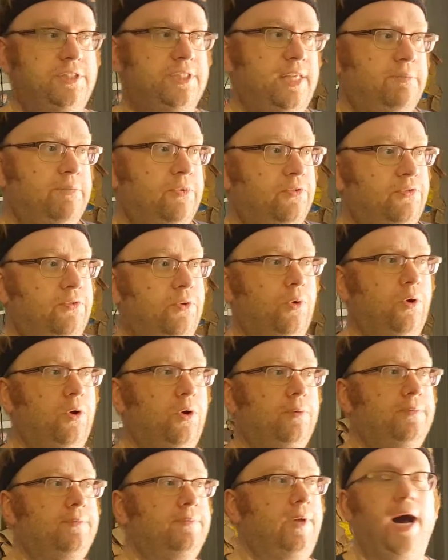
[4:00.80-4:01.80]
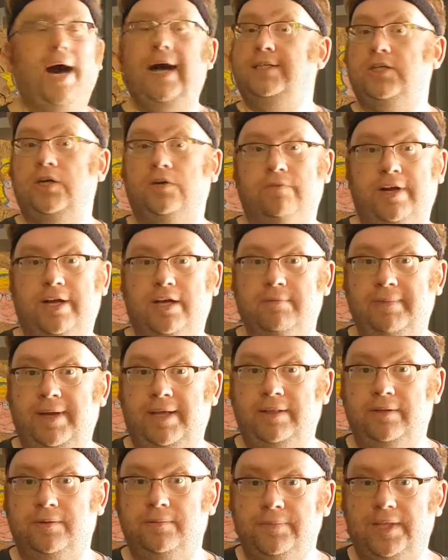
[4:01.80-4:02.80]
them before. I don't
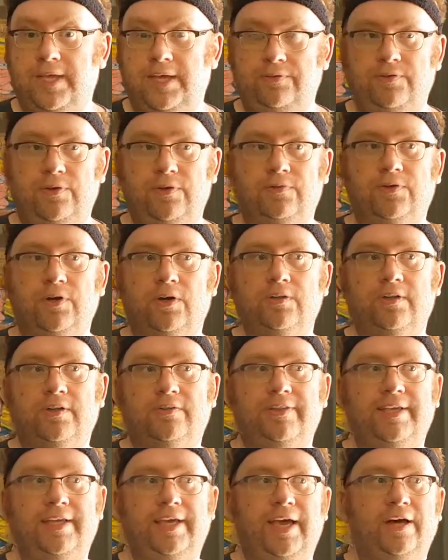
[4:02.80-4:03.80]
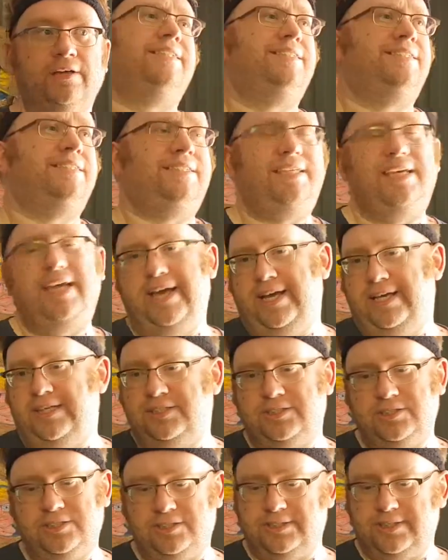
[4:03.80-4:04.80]
recommend them. If you've got nothing else,
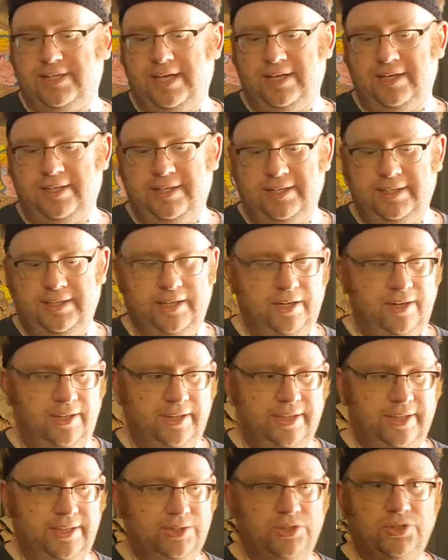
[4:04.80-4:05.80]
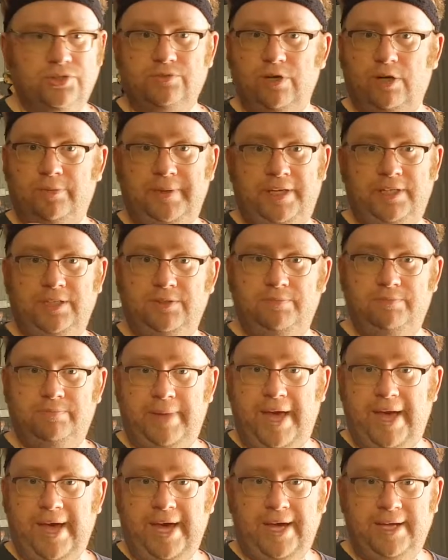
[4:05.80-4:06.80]
yes, just get like a scrubbing
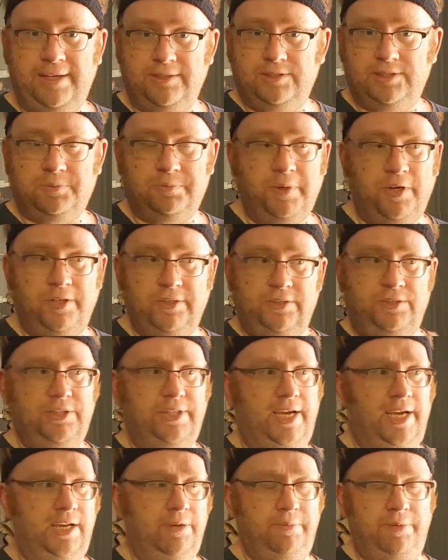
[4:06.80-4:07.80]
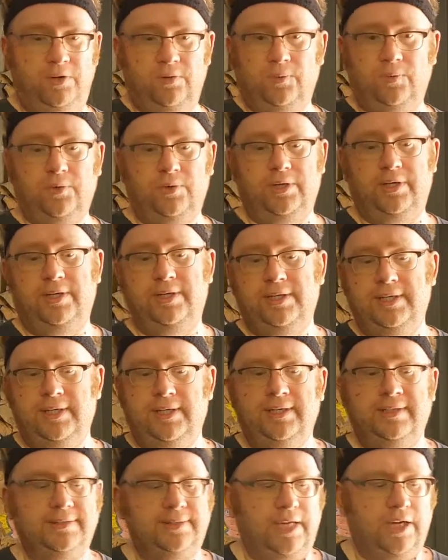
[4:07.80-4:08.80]
pad, sponge, and a bit of water.
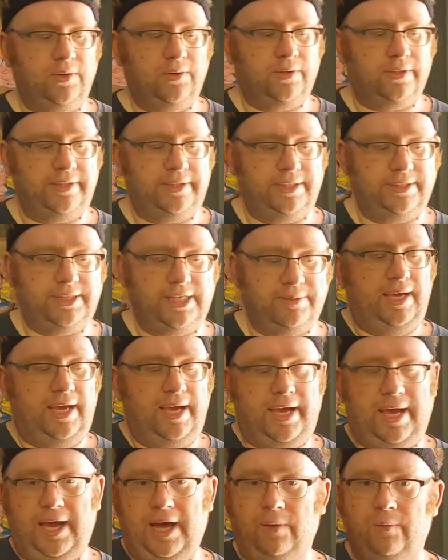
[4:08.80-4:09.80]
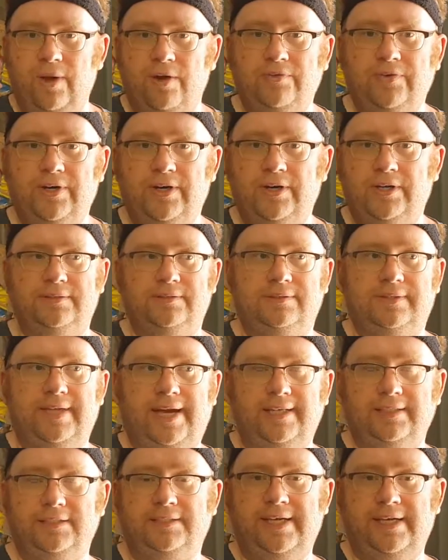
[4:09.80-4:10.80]
That'll clean your tip. However,
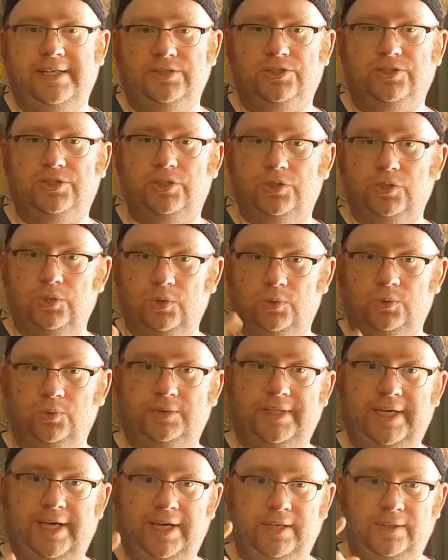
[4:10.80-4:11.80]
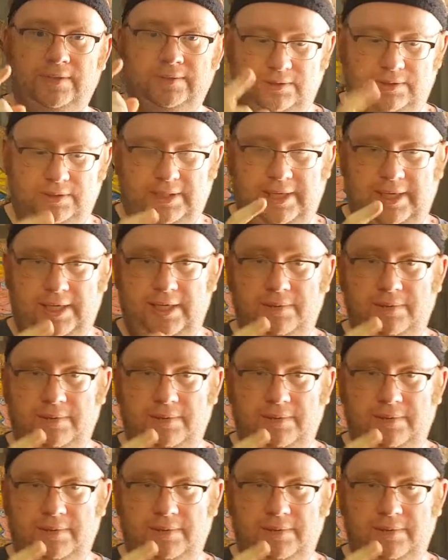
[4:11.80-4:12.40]
that tends to cool down the